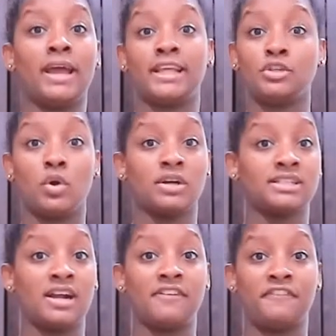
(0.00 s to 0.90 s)
And I told her
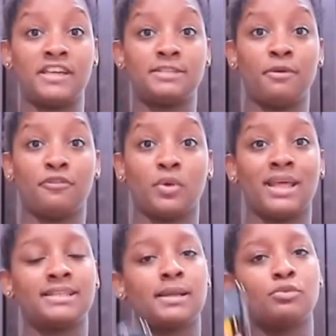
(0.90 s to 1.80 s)
to her face before,
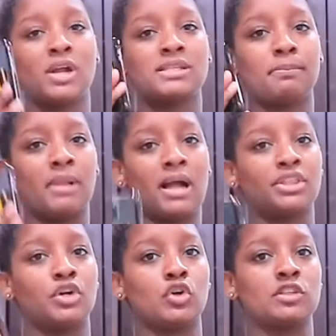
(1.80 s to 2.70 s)
like, stop trying to block
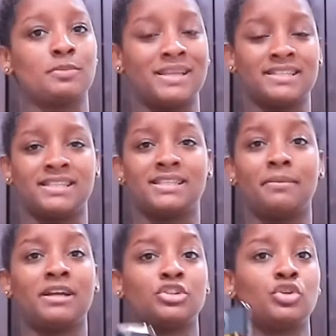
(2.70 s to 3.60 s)
the girl's blessings. Not
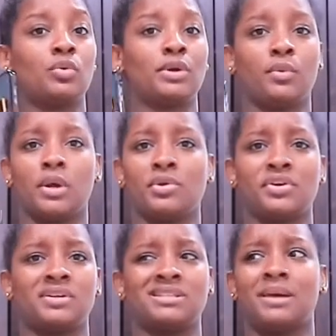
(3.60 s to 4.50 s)
because you don't want to work with
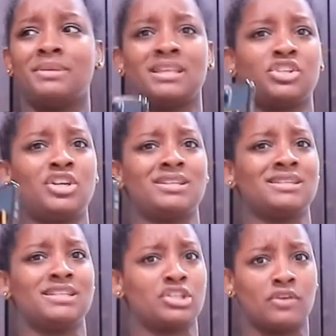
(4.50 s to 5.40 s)
her does not mean that she doesn't
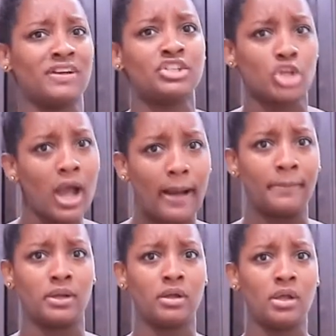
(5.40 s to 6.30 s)
deserve a job.